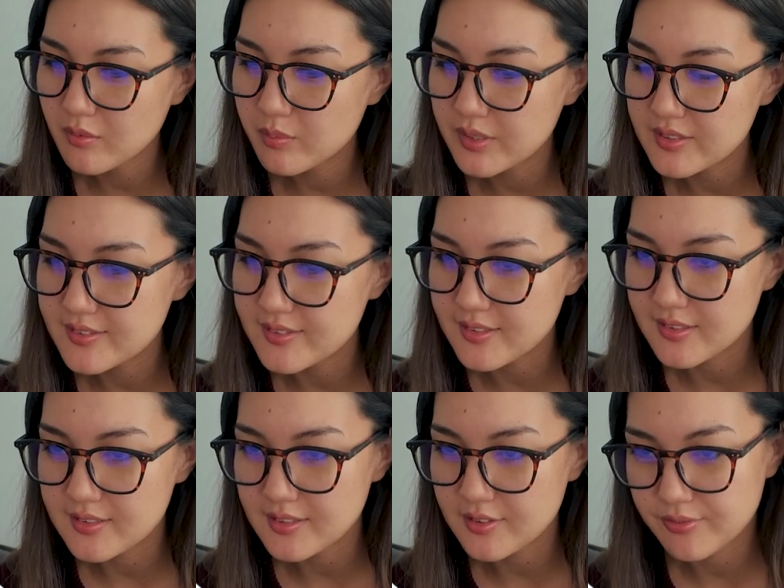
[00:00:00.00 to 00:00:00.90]
bit
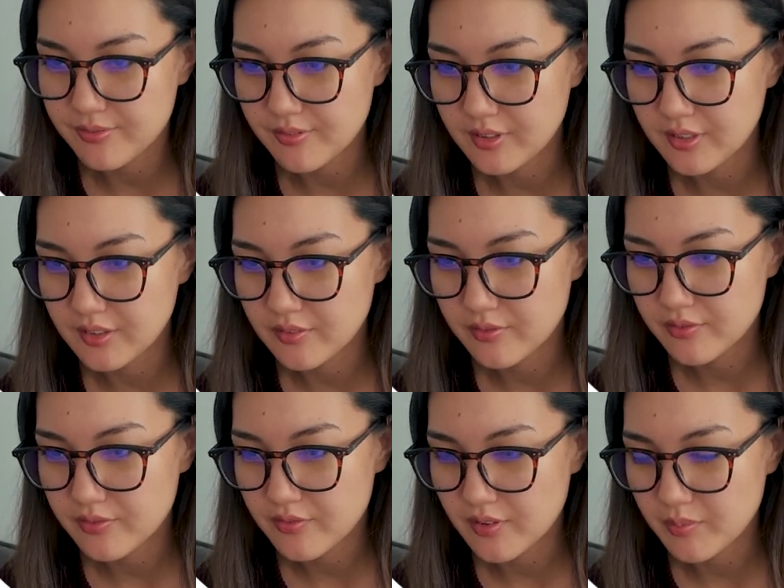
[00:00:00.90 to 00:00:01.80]
different
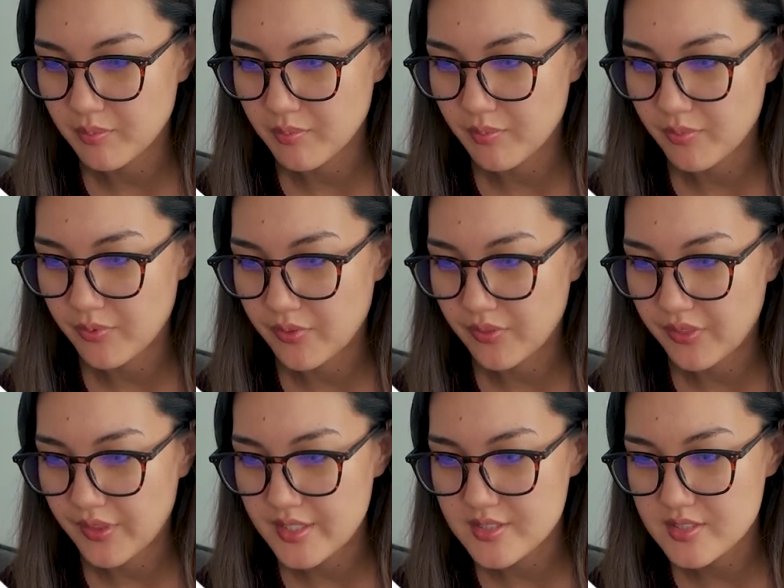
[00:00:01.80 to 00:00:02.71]
from
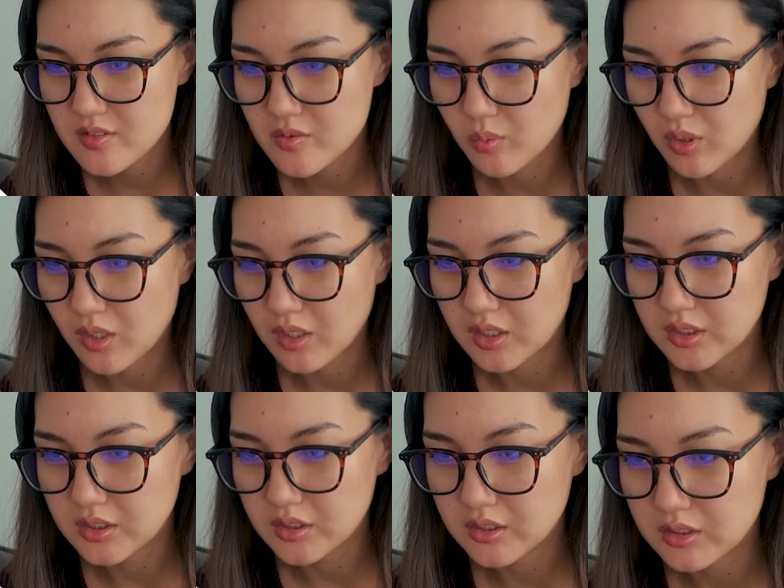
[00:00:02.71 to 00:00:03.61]
this
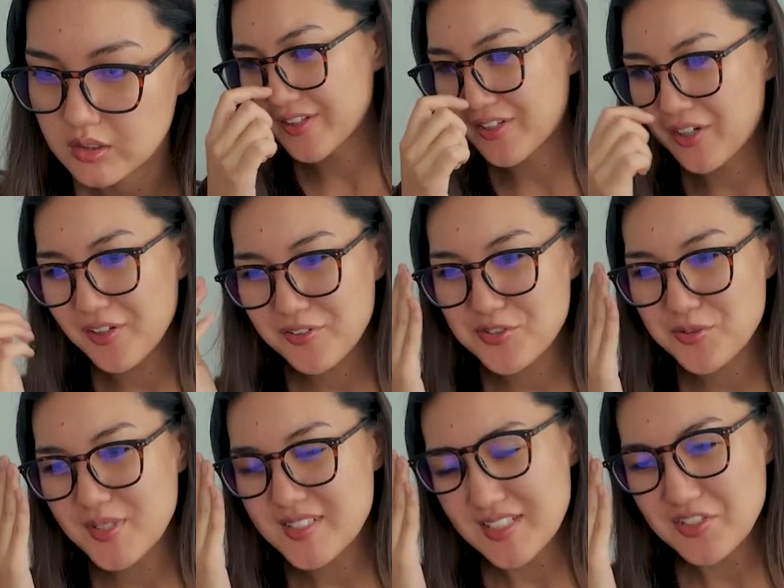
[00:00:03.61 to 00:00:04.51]
one. The color
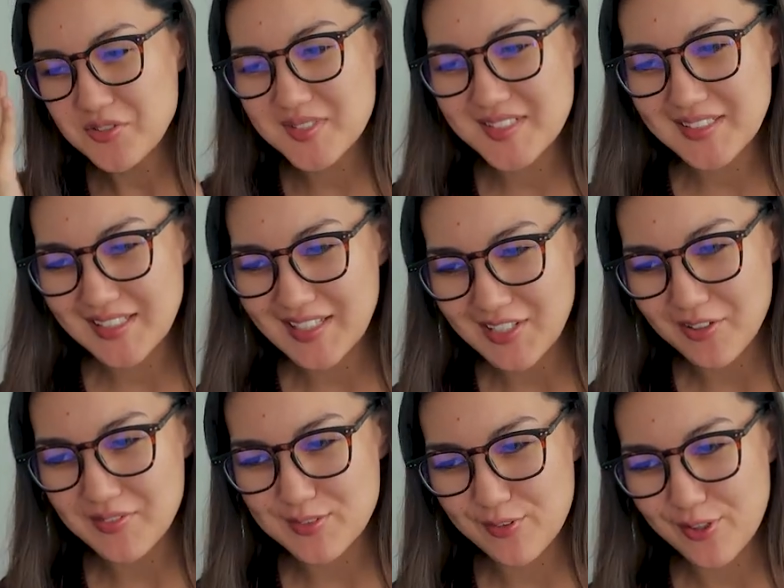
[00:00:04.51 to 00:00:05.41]
choice, interestingly
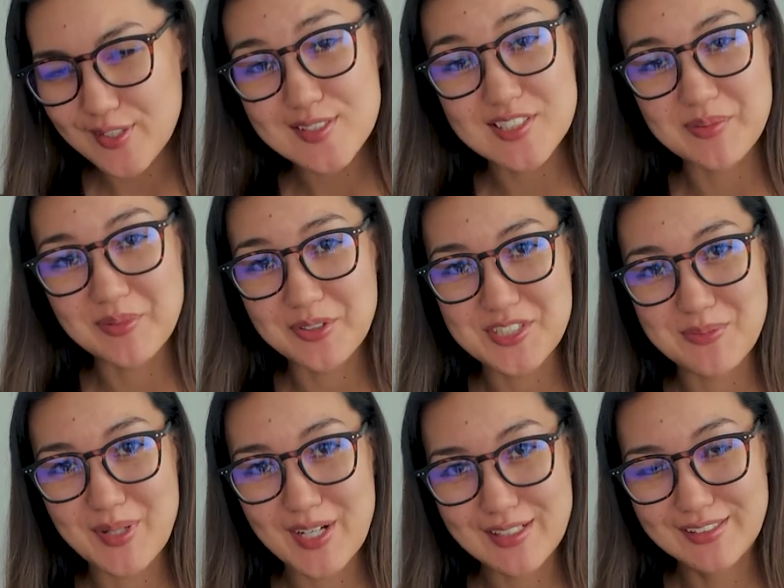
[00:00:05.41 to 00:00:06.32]
enough, is very similar to
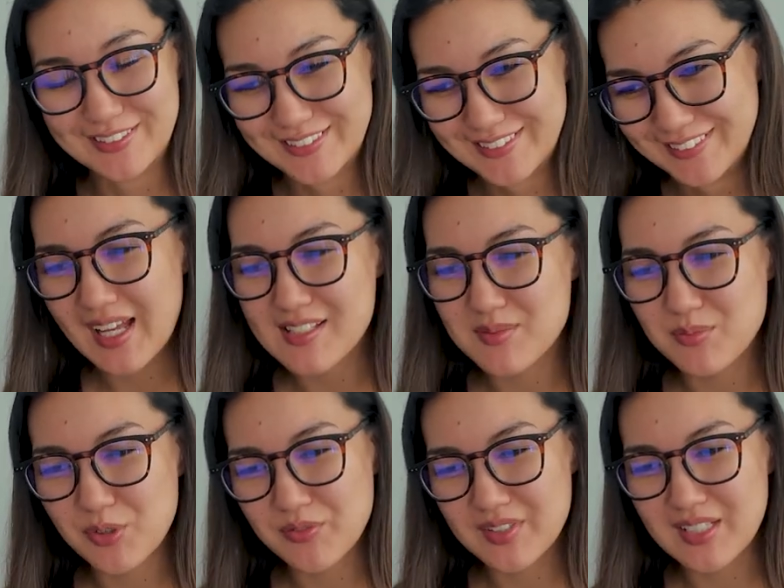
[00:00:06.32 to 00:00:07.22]
mine. It has a
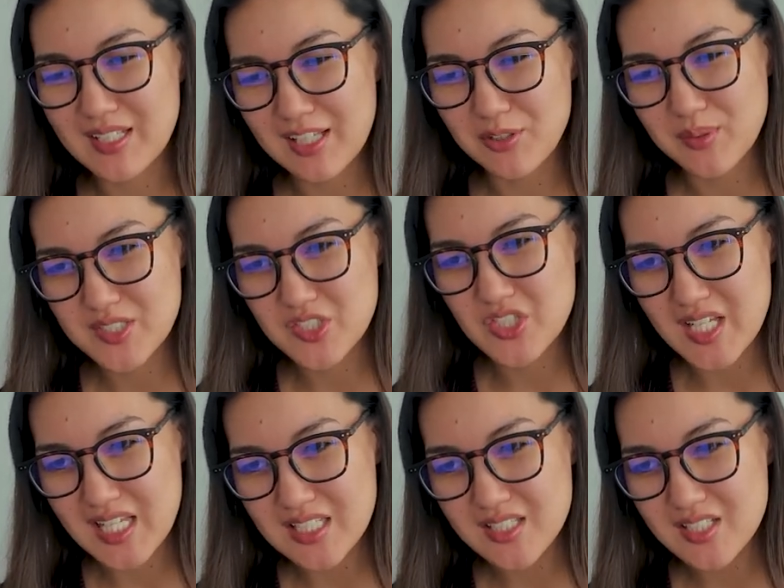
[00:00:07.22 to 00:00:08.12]
more of a yellowish
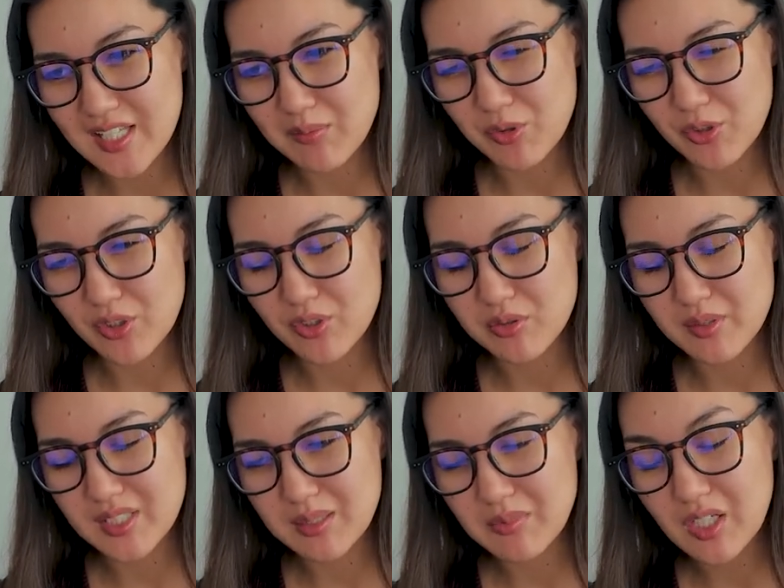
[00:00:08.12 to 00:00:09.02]
tint, like more
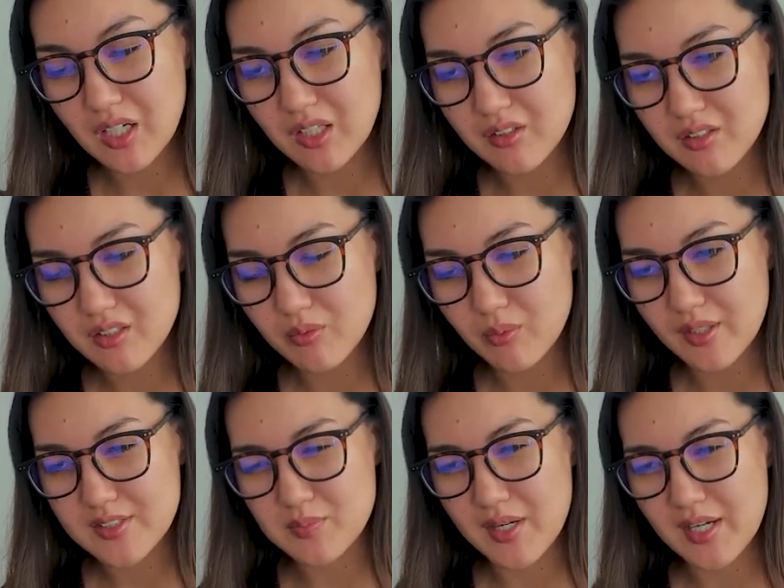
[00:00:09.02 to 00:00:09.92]
cream color,
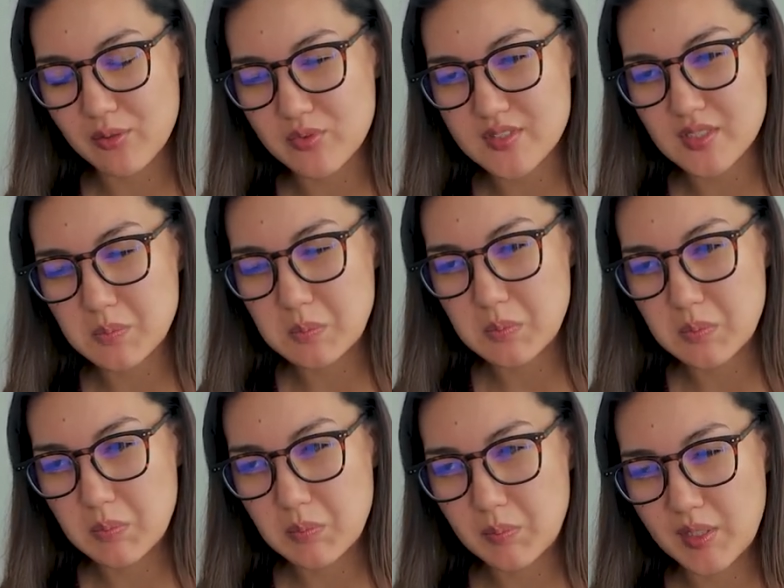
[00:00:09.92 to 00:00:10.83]
whereas mine was a
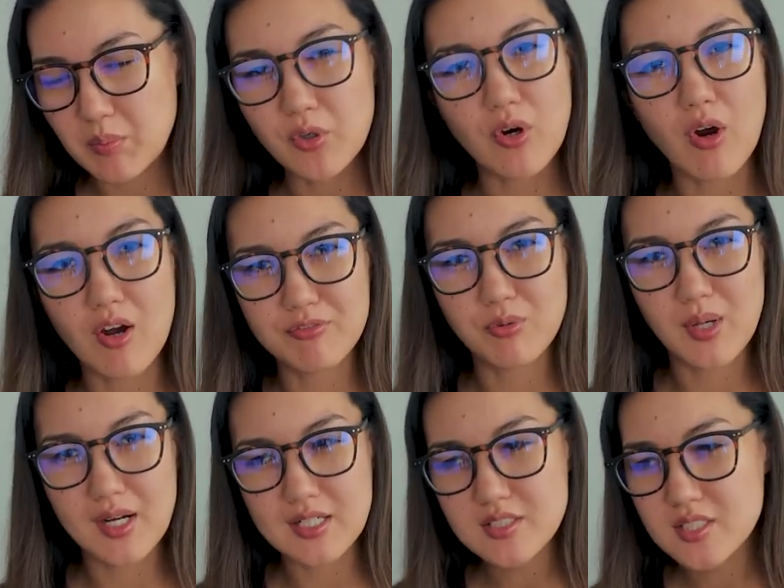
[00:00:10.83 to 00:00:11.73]
bit more
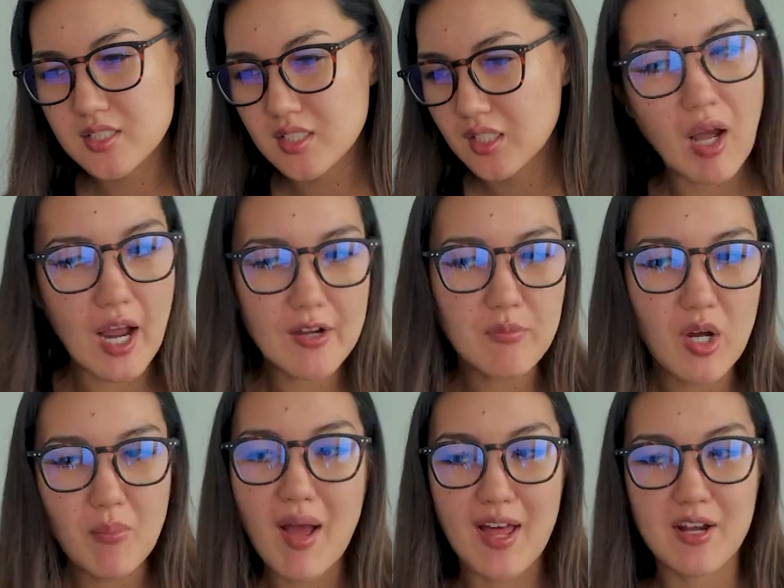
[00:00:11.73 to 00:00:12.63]
off-white. I'm
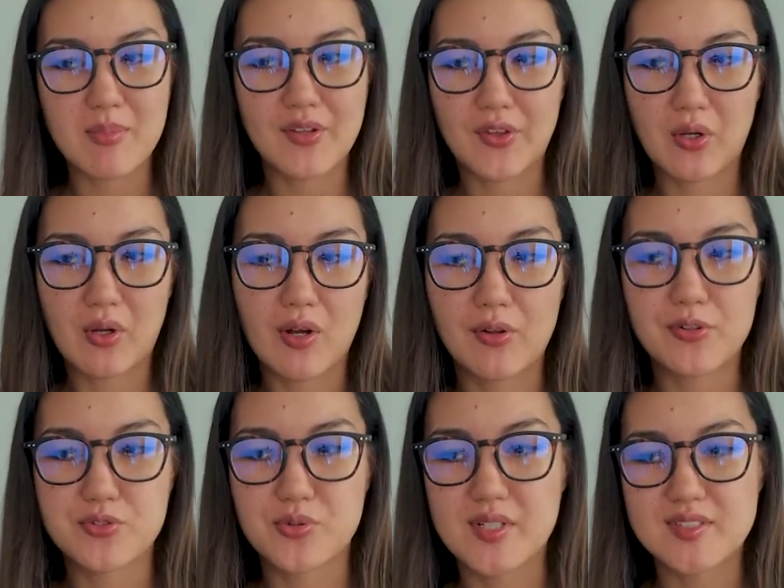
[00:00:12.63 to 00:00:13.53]
not mad about the color
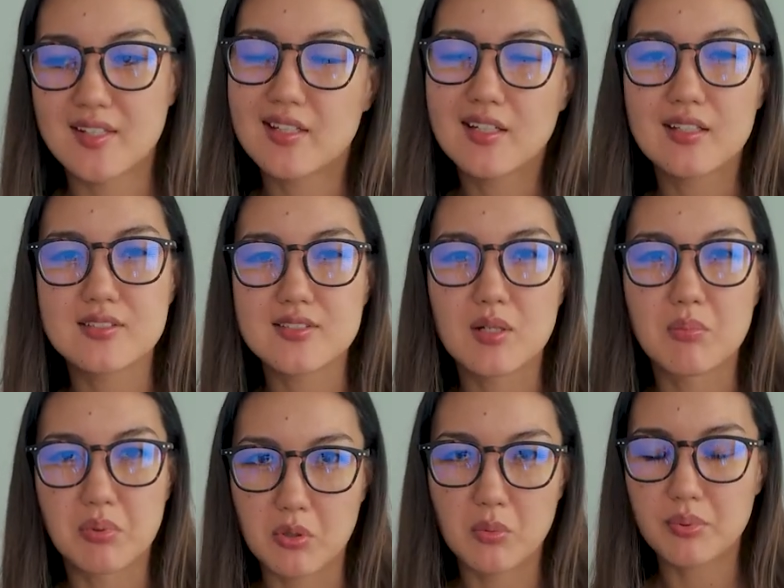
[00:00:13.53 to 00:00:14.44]
choice. I think it's
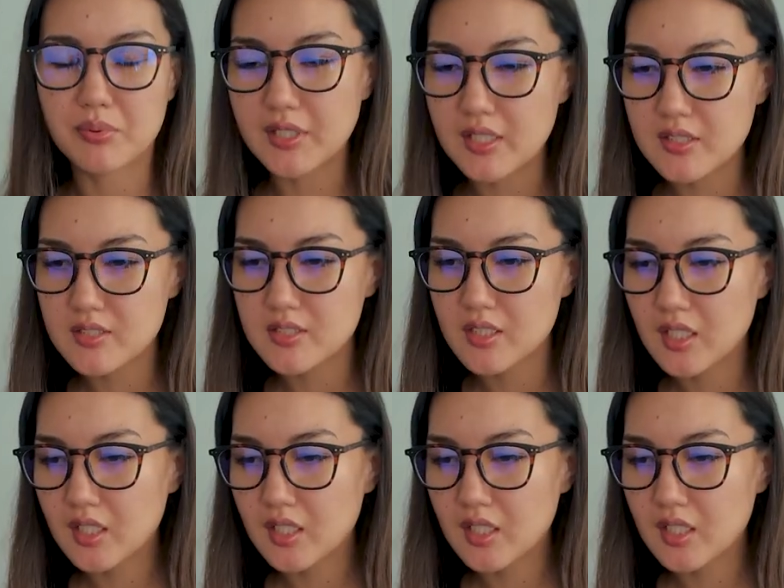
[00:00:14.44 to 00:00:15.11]
appropriate.